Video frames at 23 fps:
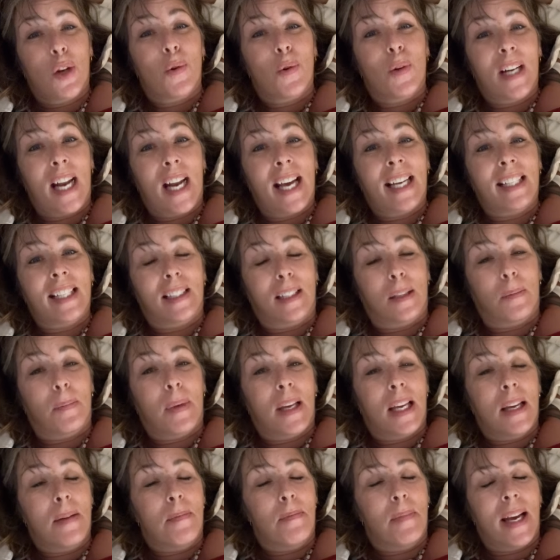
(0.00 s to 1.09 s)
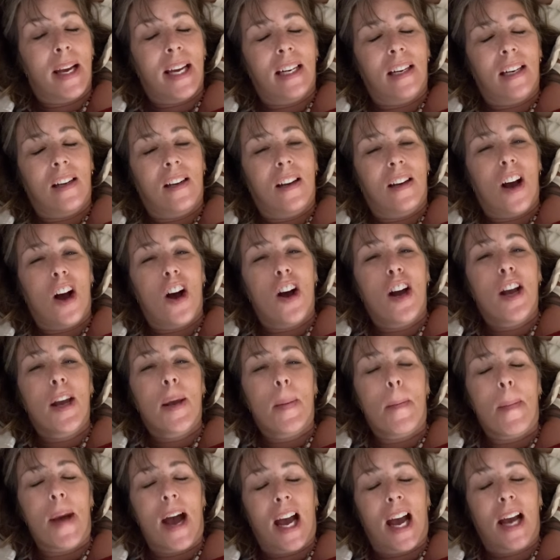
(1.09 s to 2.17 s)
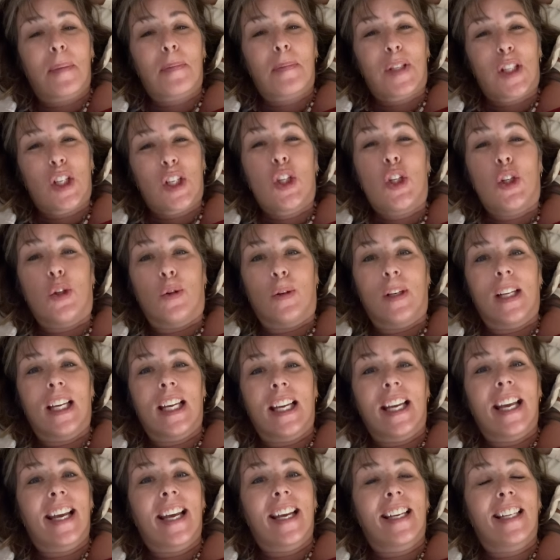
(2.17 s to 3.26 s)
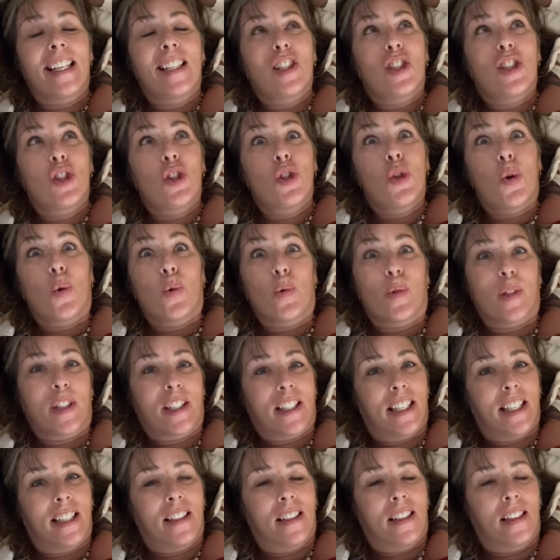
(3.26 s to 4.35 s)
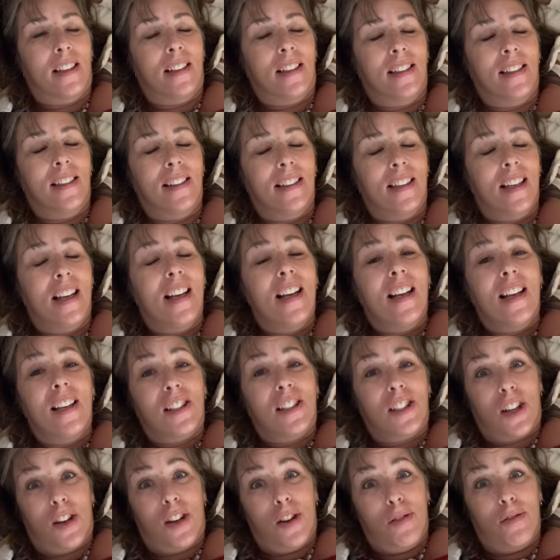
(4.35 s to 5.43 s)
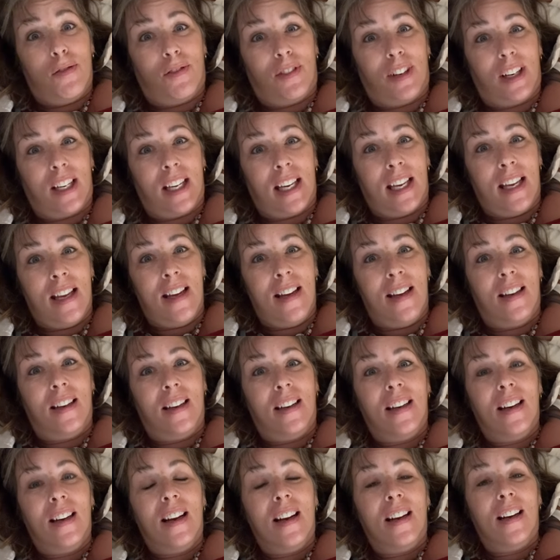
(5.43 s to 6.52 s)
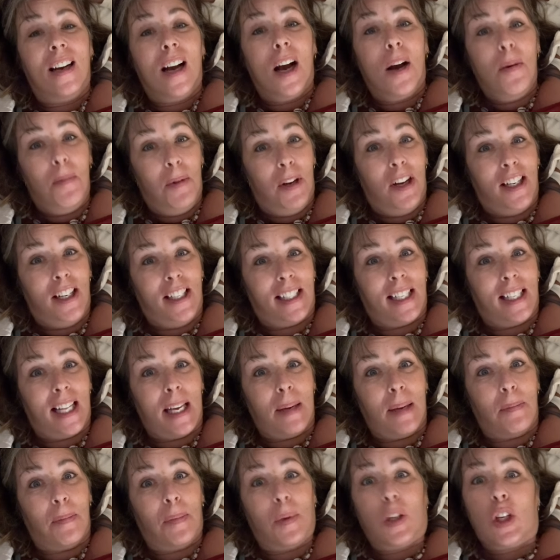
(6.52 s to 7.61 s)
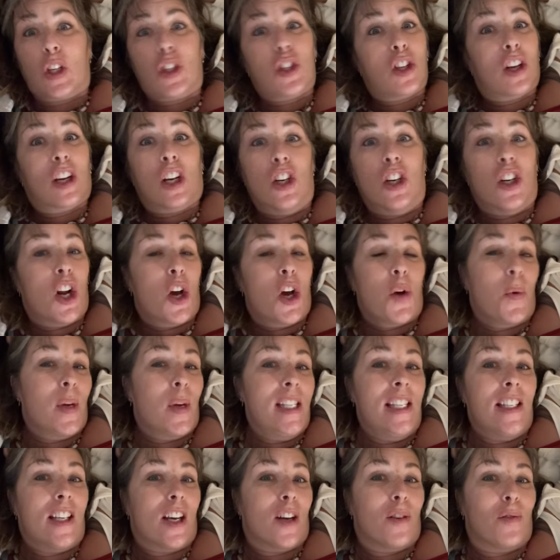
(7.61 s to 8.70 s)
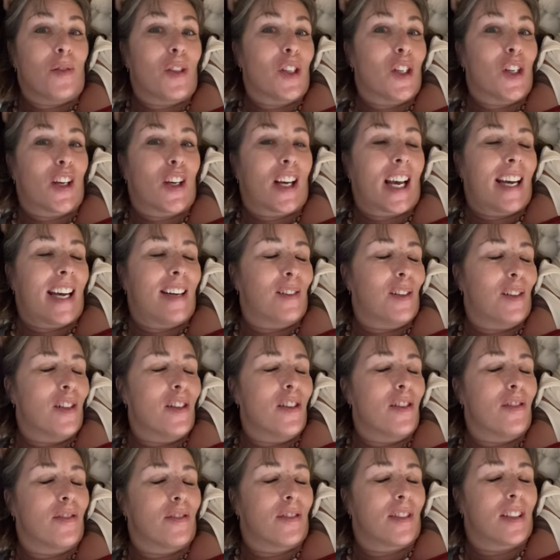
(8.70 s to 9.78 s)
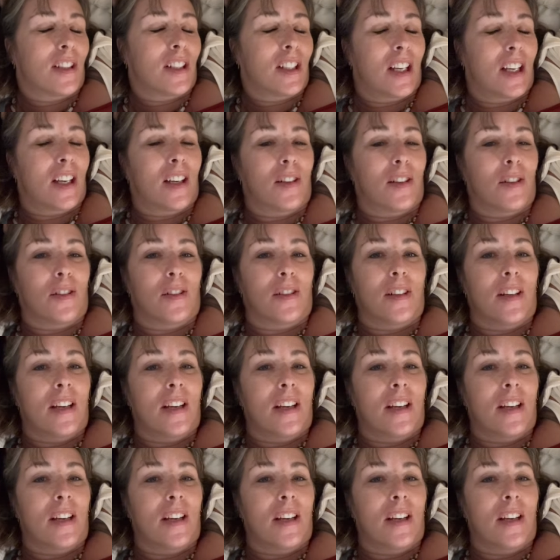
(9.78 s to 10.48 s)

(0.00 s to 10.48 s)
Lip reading: glad to be in bed. I am absolutely exhausted. So hopefully I'm gonna sleep because I've got no window to look out. So